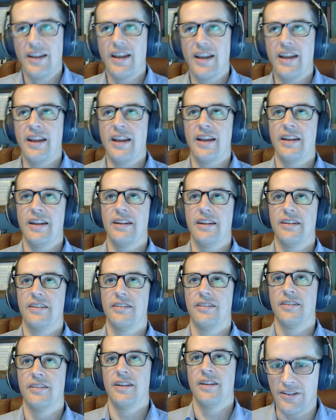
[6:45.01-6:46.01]

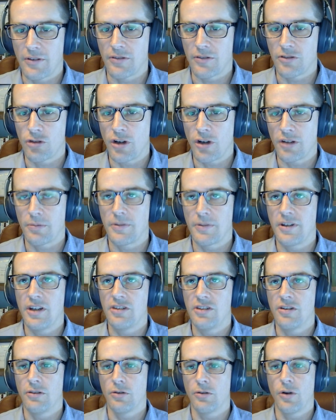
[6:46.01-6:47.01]
and there's
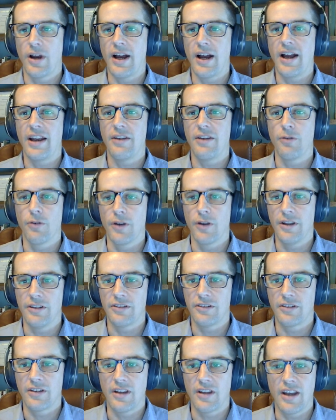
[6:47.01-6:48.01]
transportation through high
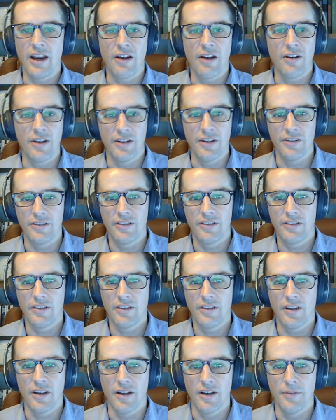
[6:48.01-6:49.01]
risk areas
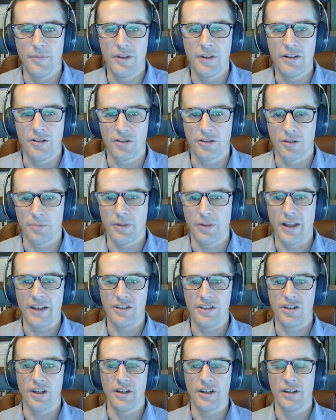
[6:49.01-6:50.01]
in your supply
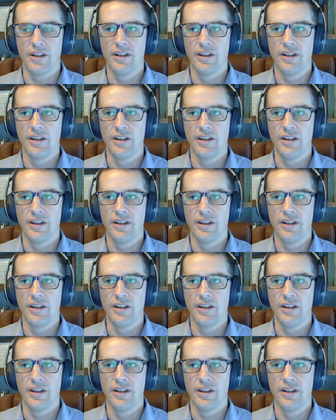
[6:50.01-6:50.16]
chain.